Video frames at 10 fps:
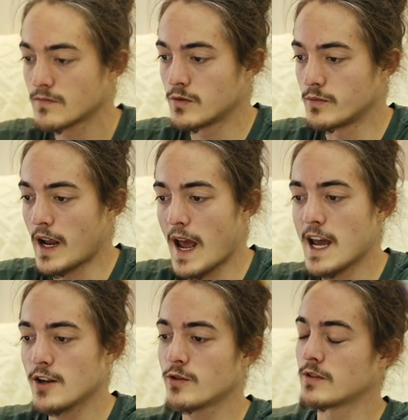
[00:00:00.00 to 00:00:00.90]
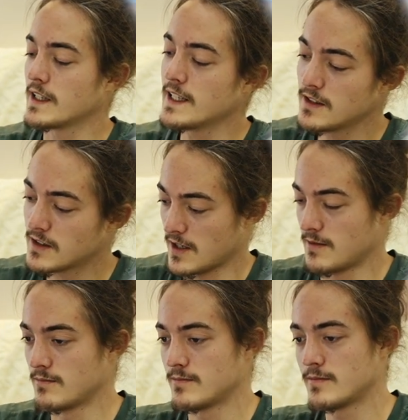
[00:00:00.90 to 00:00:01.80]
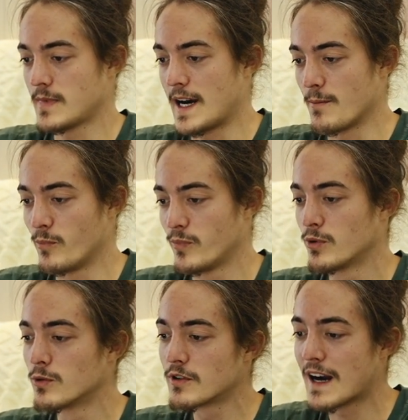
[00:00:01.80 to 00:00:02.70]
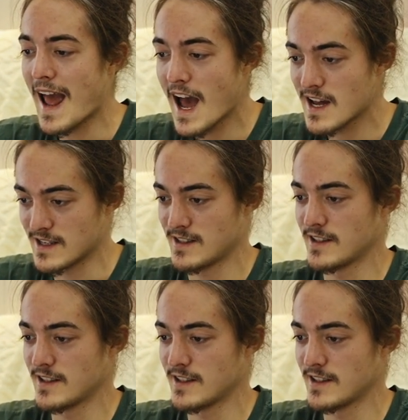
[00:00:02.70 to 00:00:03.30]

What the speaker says: My annual income, I'm poor as,